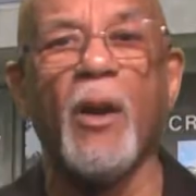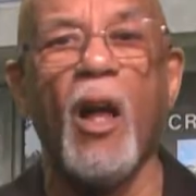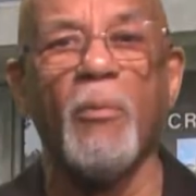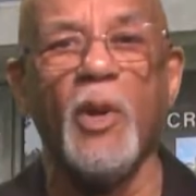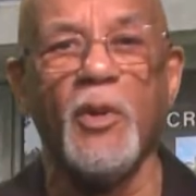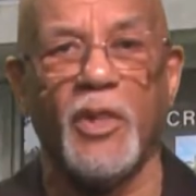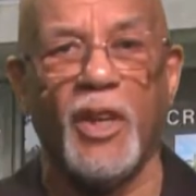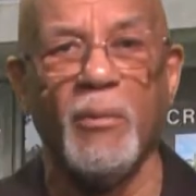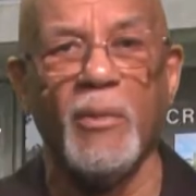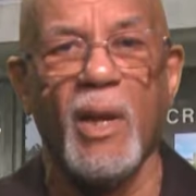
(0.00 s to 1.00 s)
Hall
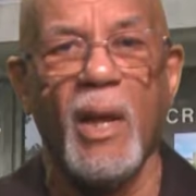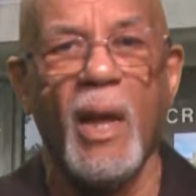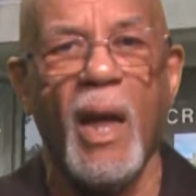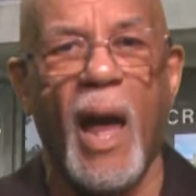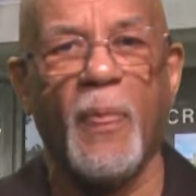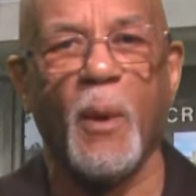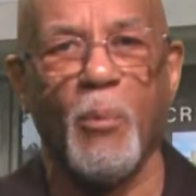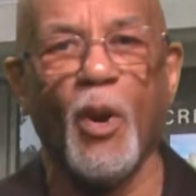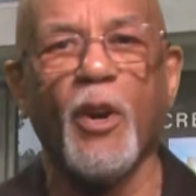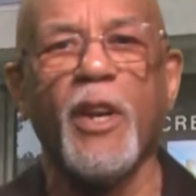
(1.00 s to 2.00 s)
Museum at the
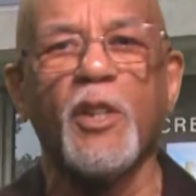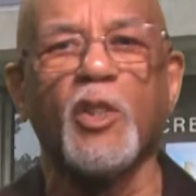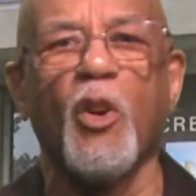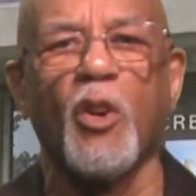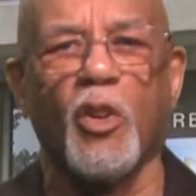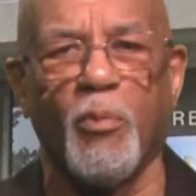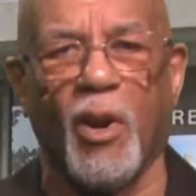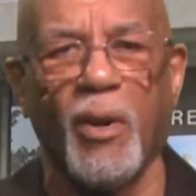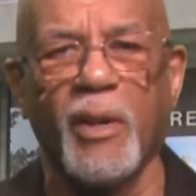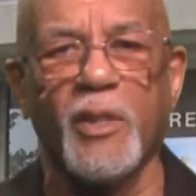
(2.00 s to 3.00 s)
Burke Historical
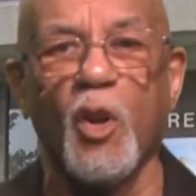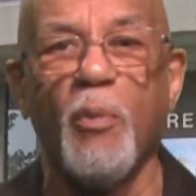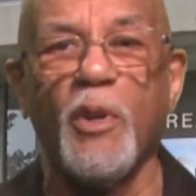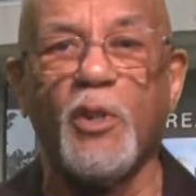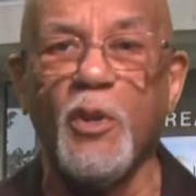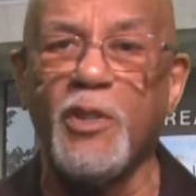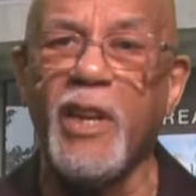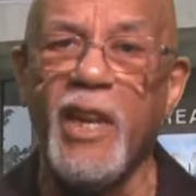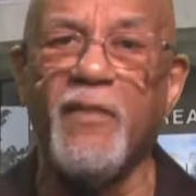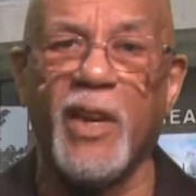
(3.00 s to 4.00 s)
Park is open Tuesday
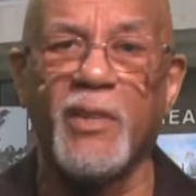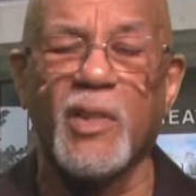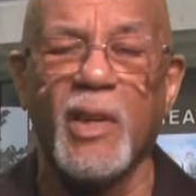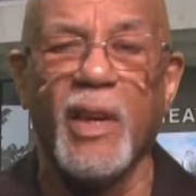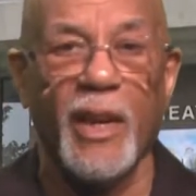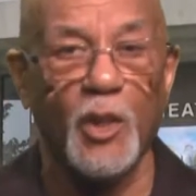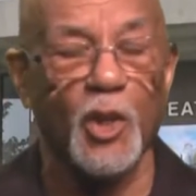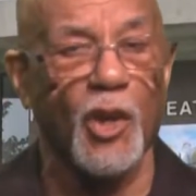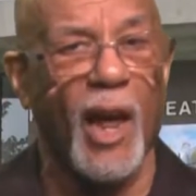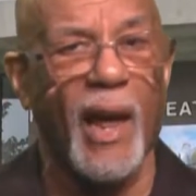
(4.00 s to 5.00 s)
evenings in
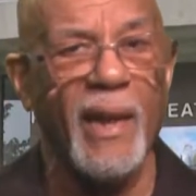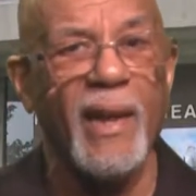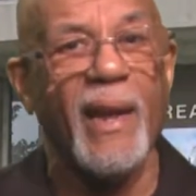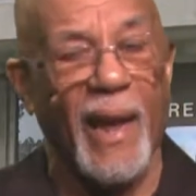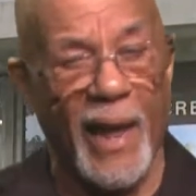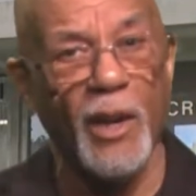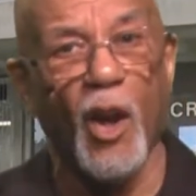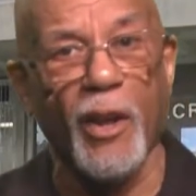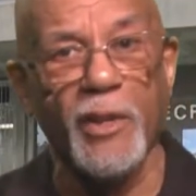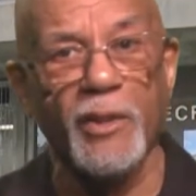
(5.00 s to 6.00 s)
July and
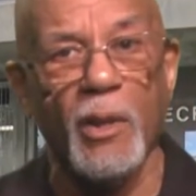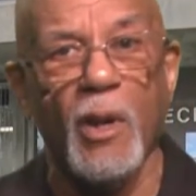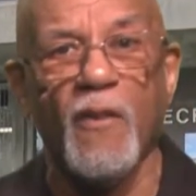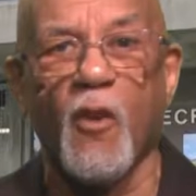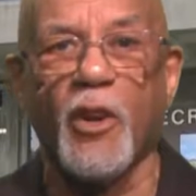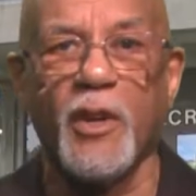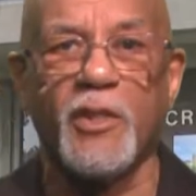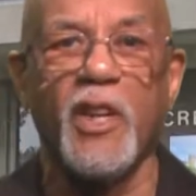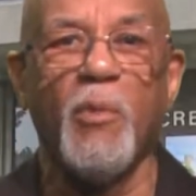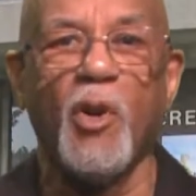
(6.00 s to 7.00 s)
August for
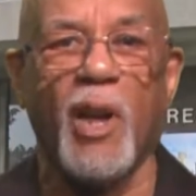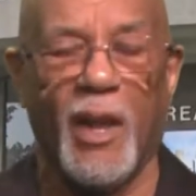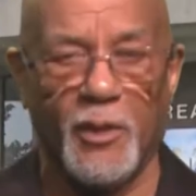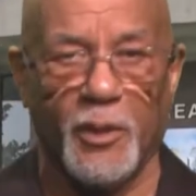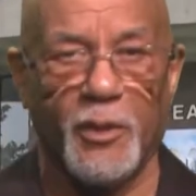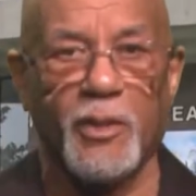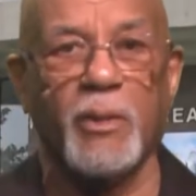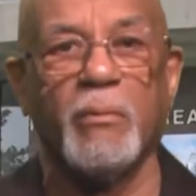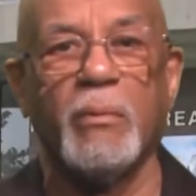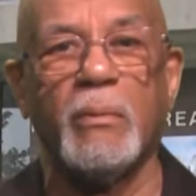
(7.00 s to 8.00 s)
gazebo
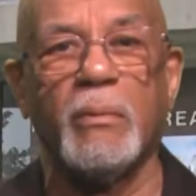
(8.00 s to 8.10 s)
concerts.